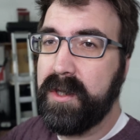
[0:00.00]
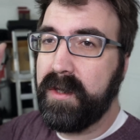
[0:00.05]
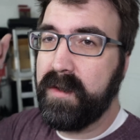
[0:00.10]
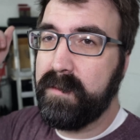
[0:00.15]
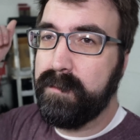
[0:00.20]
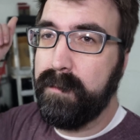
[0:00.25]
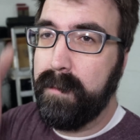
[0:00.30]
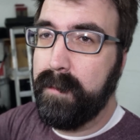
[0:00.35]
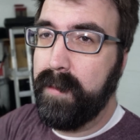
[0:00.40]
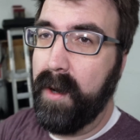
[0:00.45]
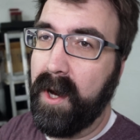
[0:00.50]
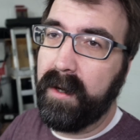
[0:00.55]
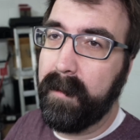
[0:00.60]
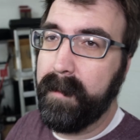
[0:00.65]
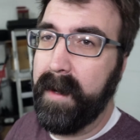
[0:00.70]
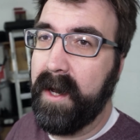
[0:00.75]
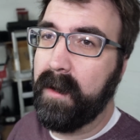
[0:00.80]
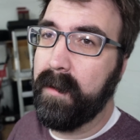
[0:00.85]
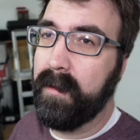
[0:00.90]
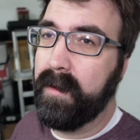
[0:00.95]
just
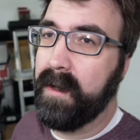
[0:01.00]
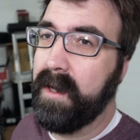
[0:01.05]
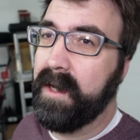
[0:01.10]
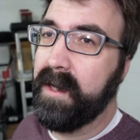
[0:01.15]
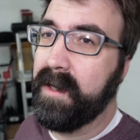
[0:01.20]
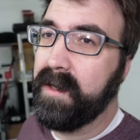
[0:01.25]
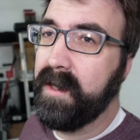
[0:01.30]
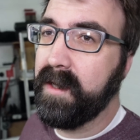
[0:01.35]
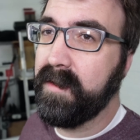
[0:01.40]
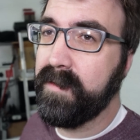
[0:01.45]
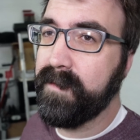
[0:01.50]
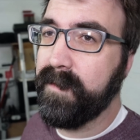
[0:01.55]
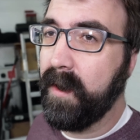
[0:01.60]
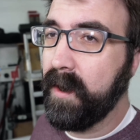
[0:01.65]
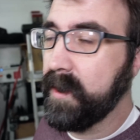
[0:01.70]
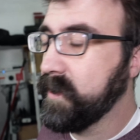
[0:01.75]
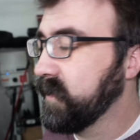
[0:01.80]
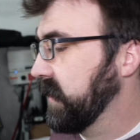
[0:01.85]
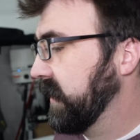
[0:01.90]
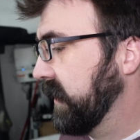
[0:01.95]
bottom out as
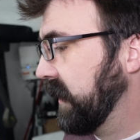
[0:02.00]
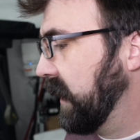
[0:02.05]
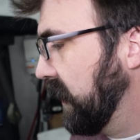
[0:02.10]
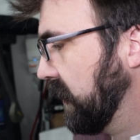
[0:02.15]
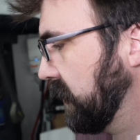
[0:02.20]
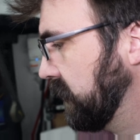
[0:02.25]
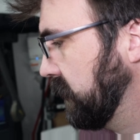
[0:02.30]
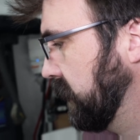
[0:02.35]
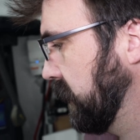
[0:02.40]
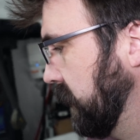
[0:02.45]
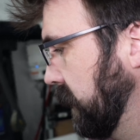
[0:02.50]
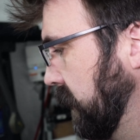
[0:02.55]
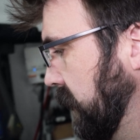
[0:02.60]
far as I can.